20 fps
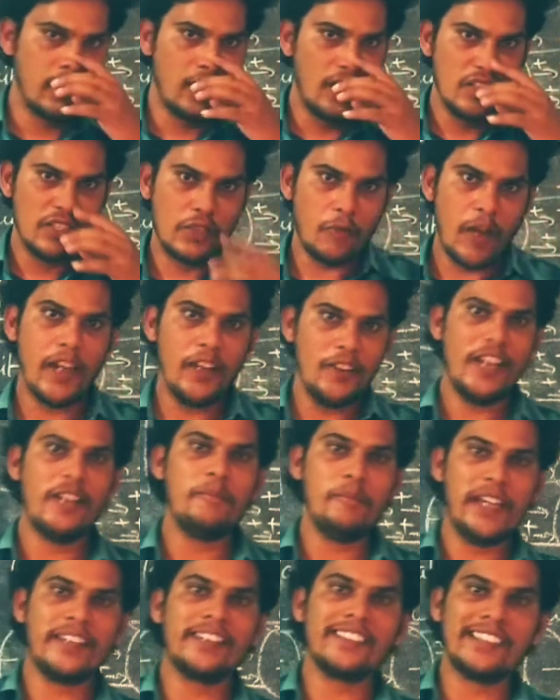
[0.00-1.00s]
So while you are
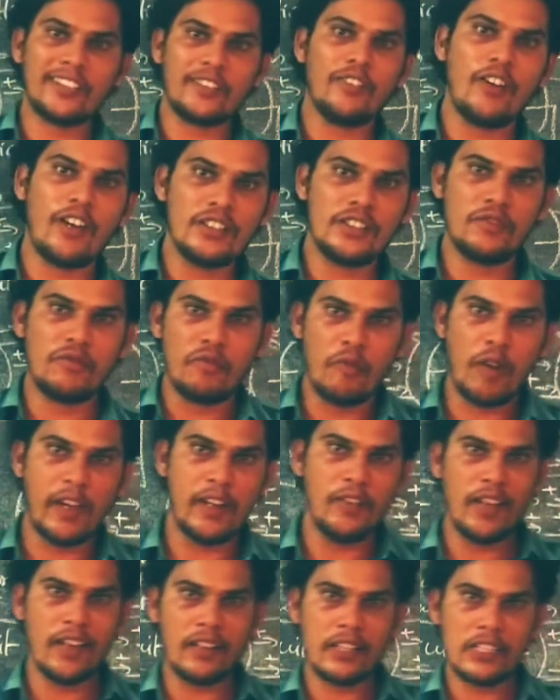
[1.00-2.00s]
making that noise, while
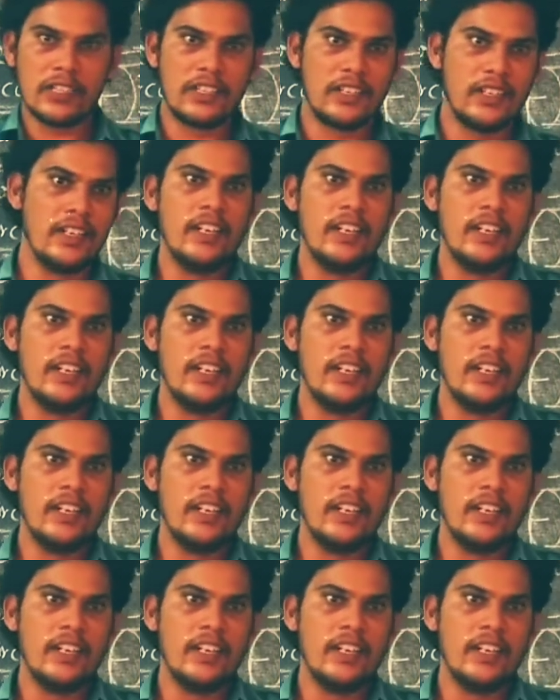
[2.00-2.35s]
you are